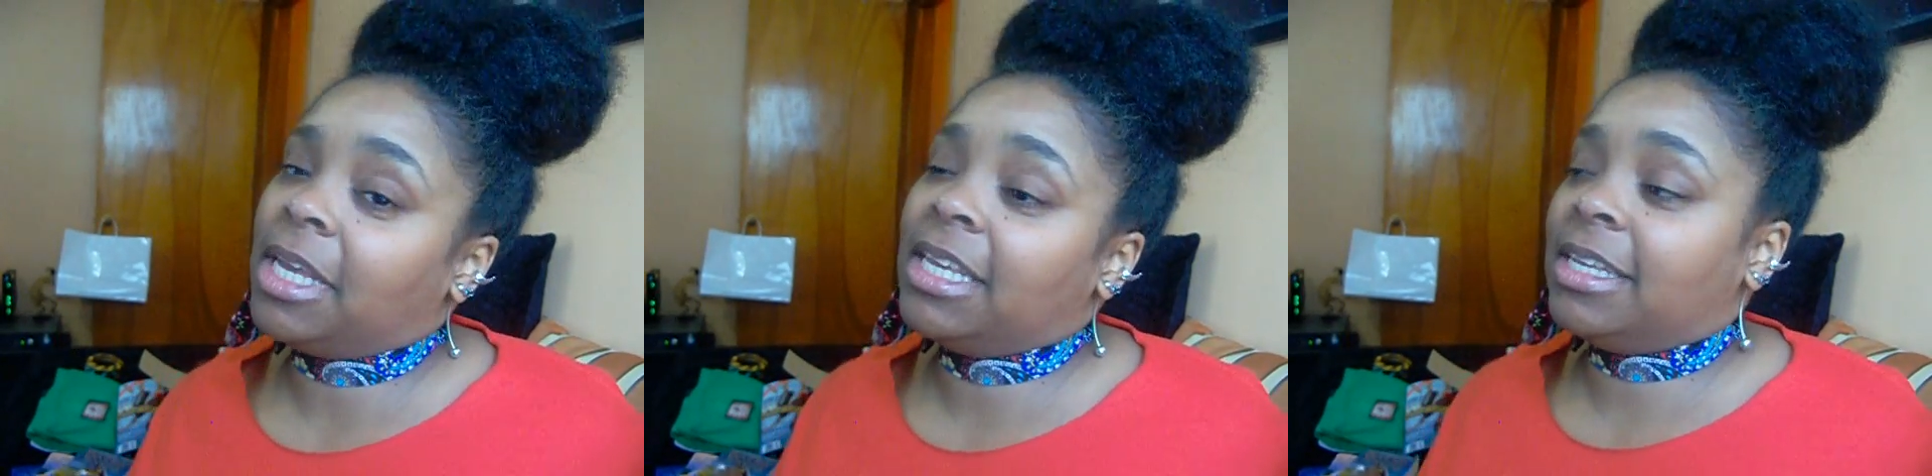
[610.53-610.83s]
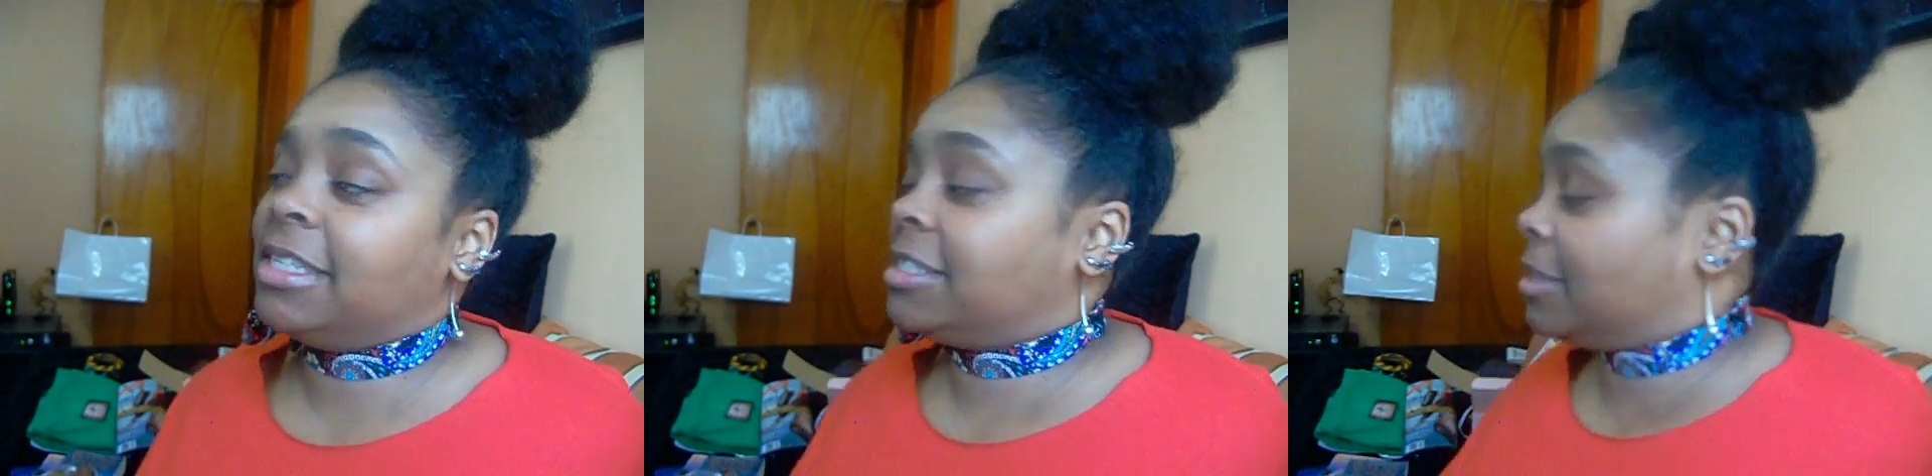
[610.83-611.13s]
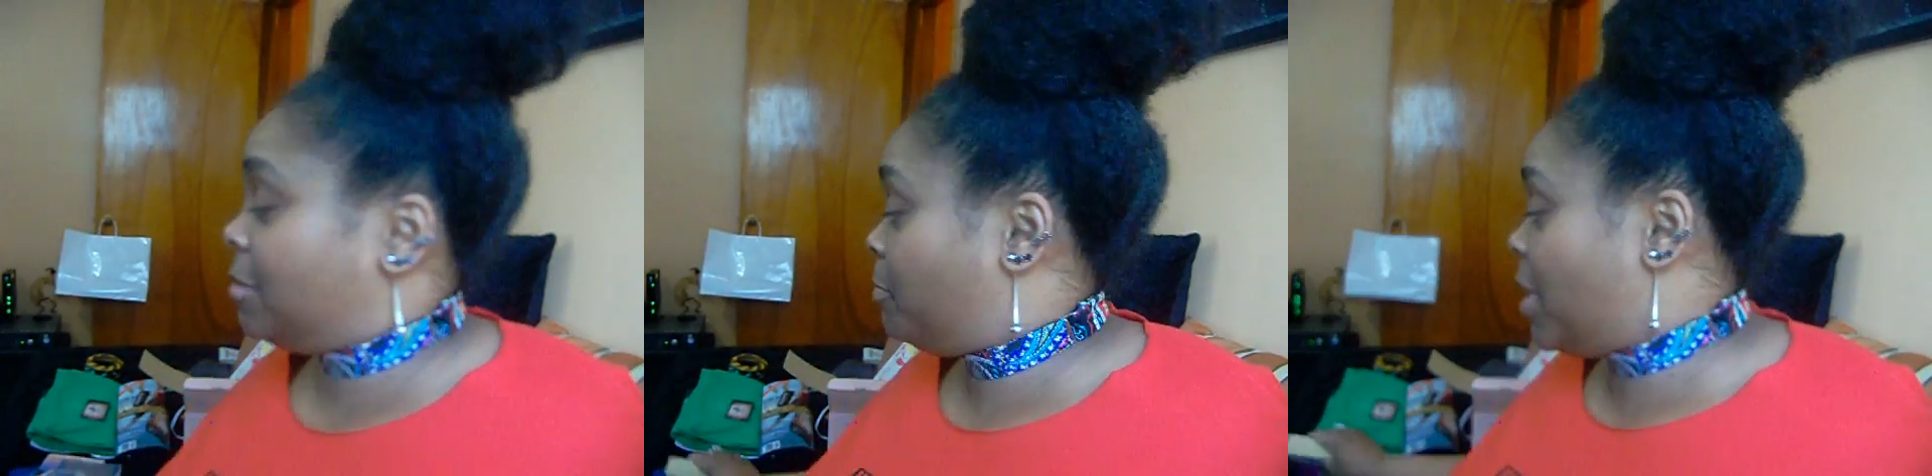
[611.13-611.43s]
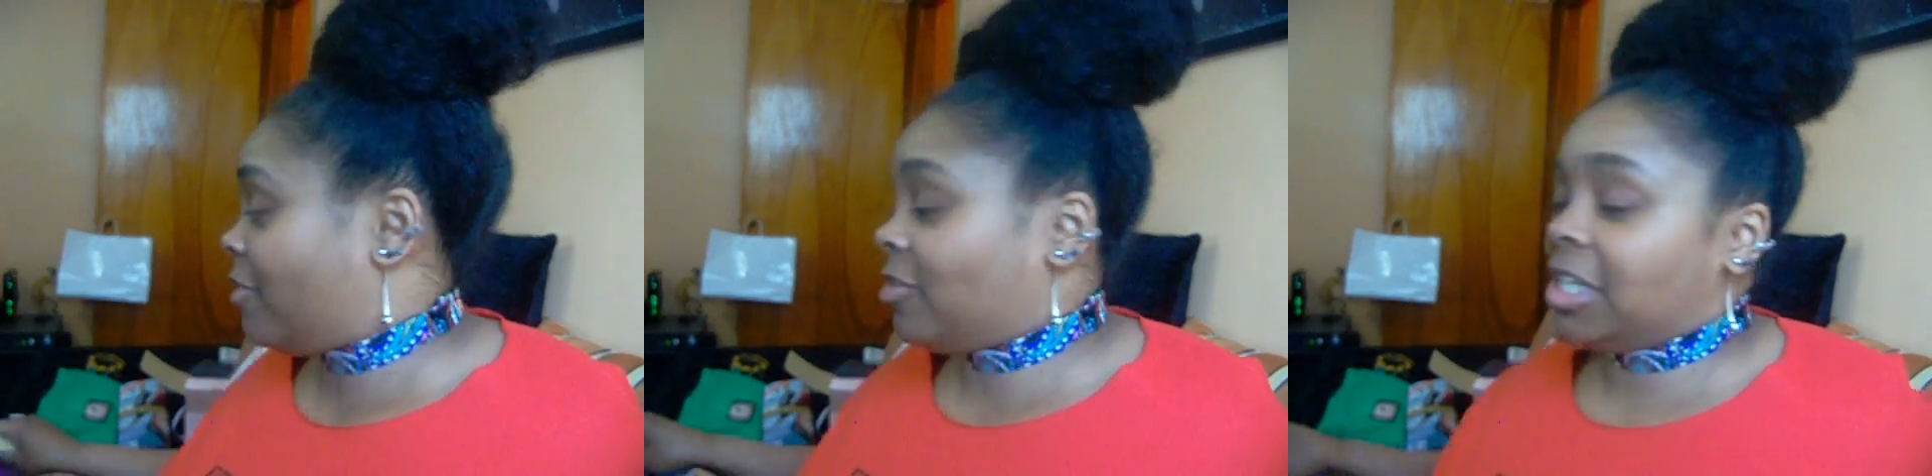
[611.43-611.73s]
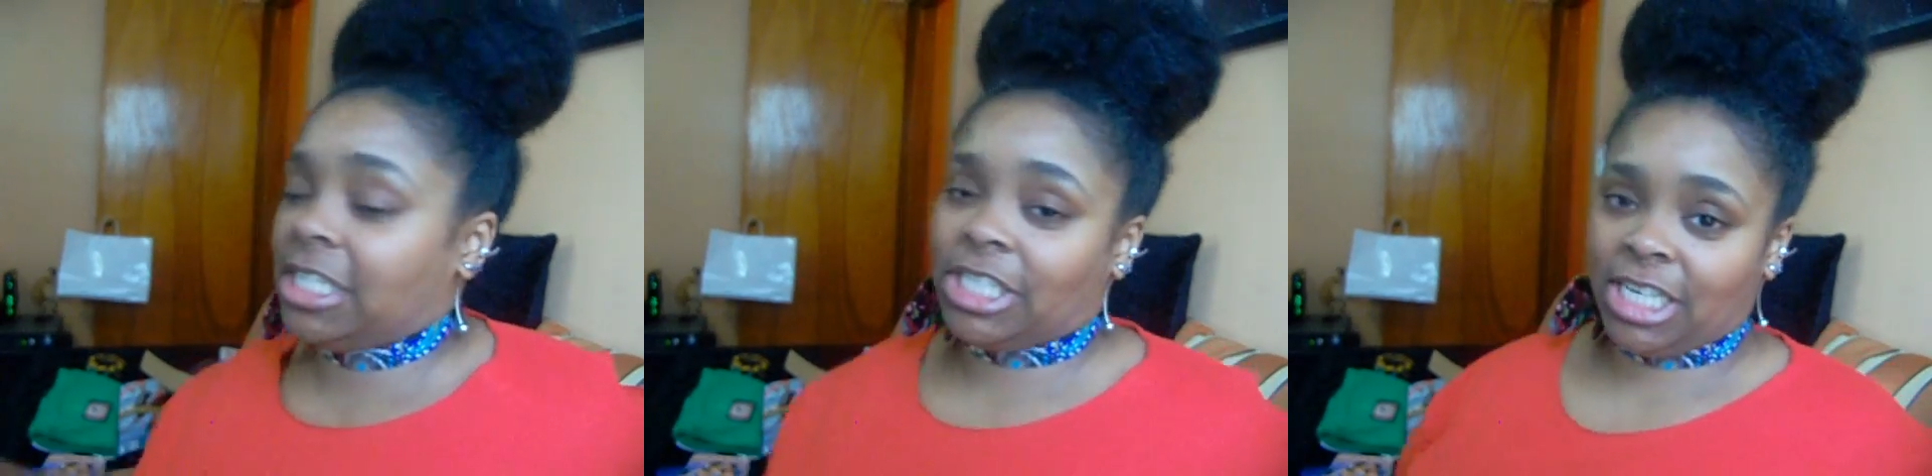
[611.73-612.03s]
is
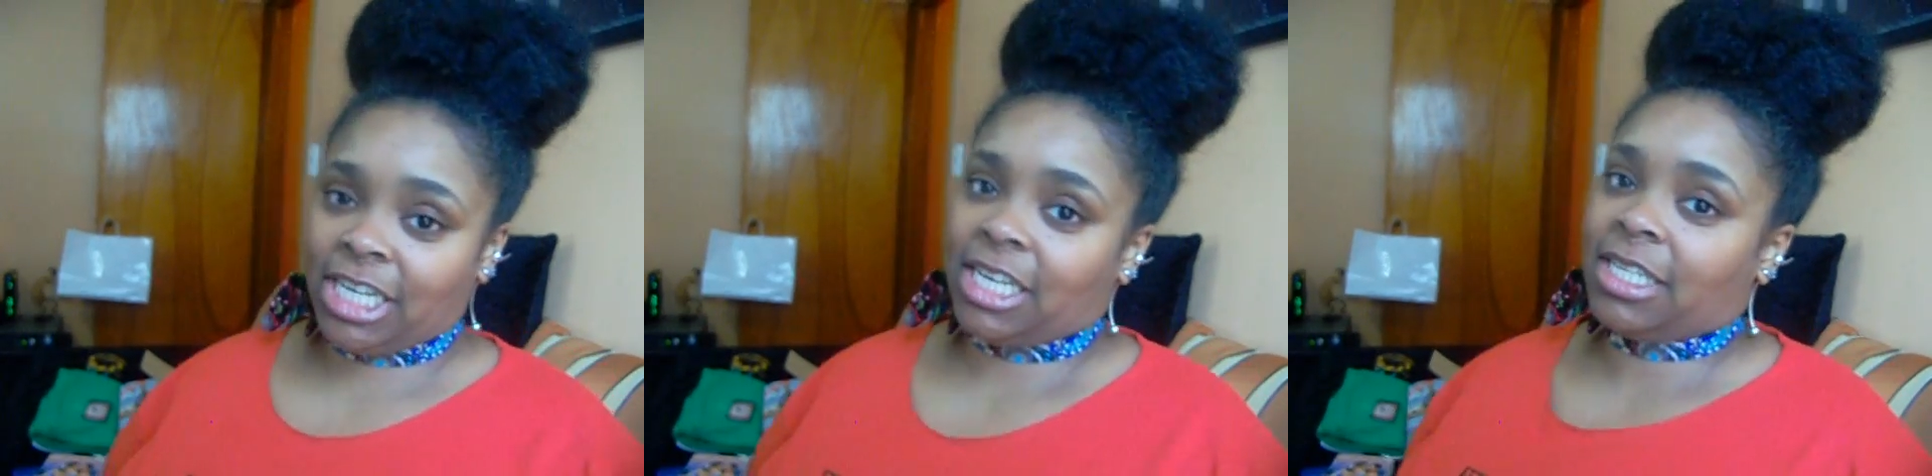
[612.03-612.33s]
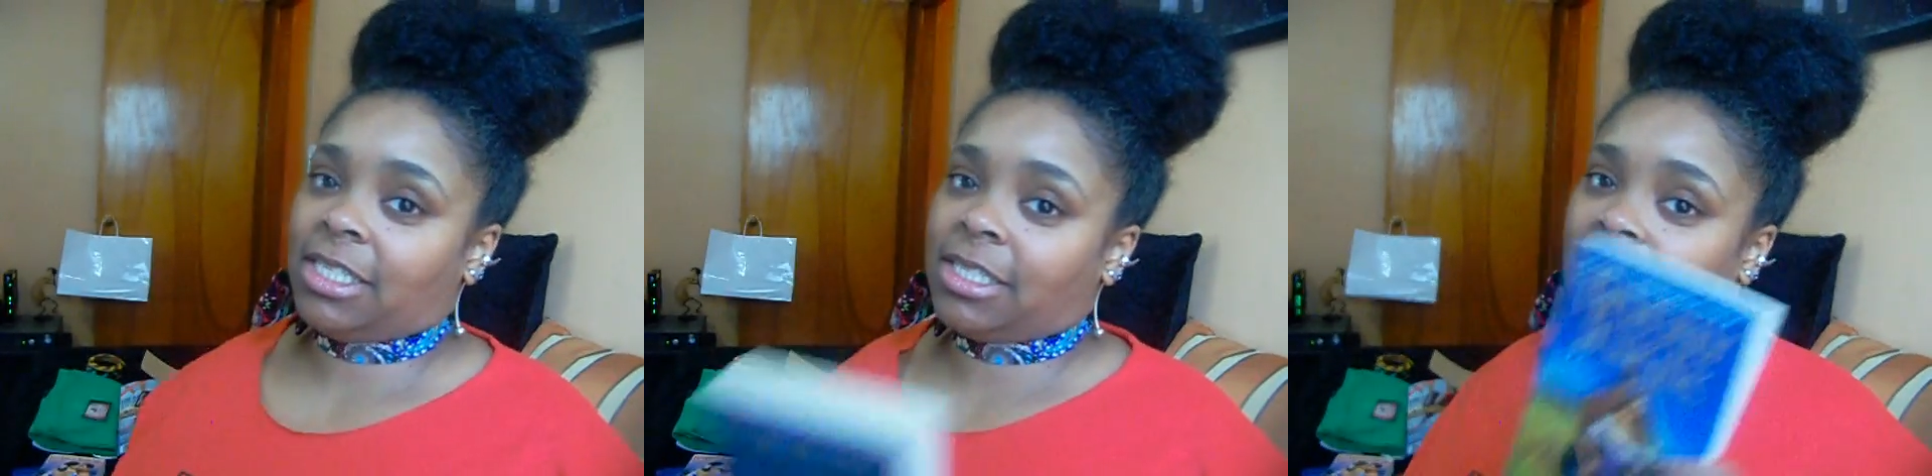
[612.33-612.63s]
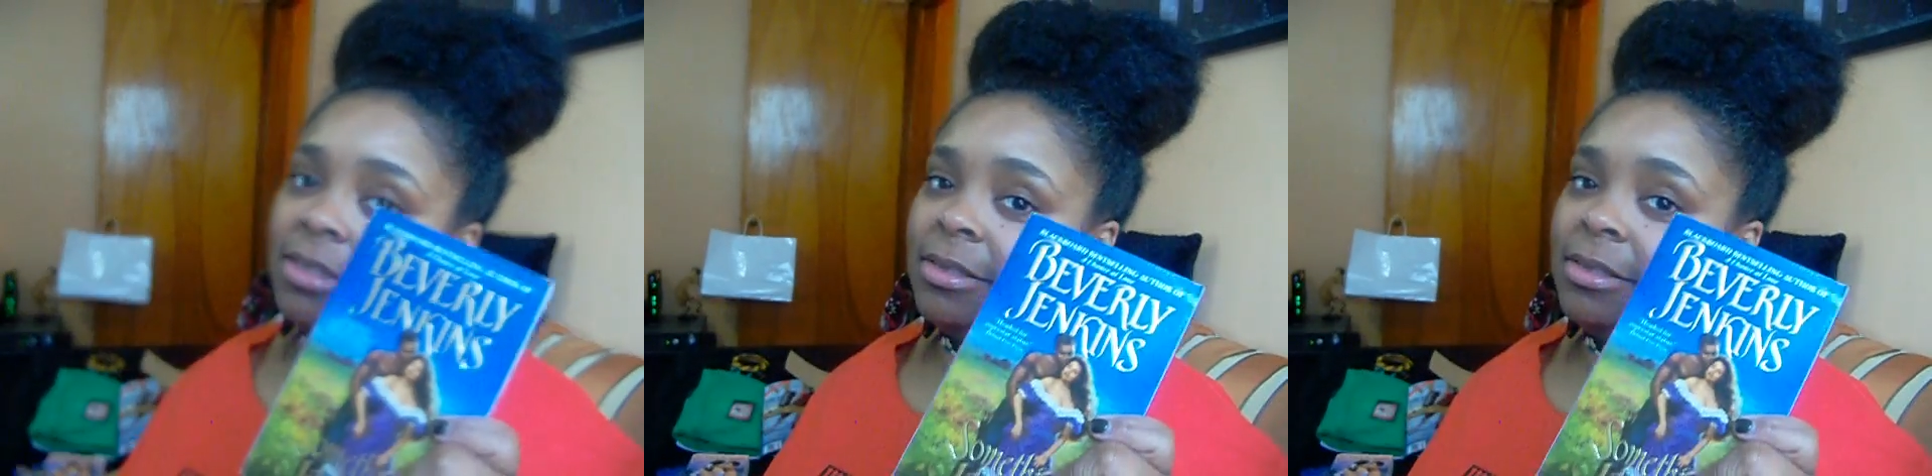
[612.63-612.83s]
Beverly Jenkins.